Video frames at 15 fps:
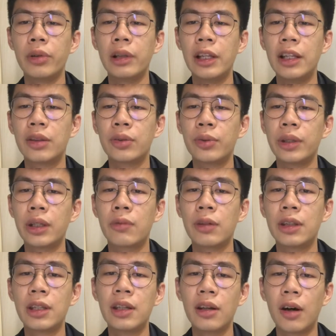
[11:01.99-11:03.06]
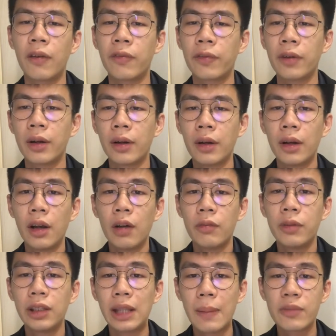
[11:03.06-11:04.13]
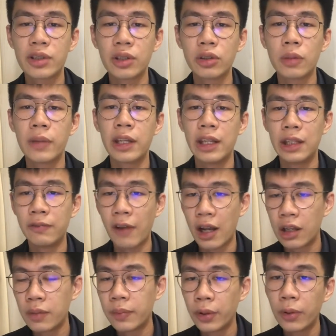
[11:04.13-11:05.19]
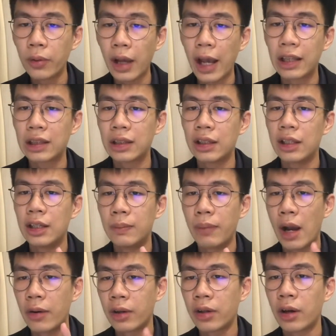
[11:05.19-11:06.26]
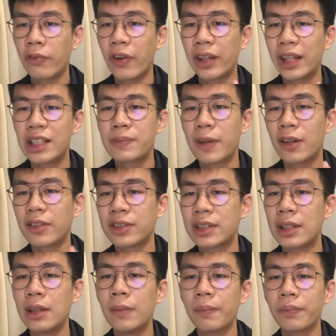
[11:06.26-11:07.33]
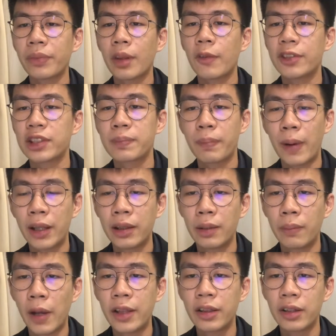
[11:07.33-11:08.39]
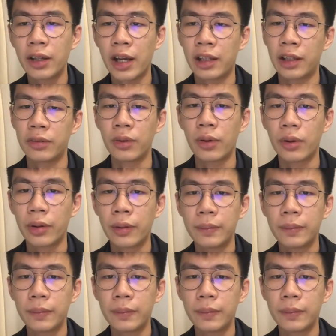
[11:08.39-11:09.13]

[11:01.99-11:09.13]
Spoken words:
lead to the equity of redemption to be invaluable, and in Paragon Finance PLC versus Pender and Honor.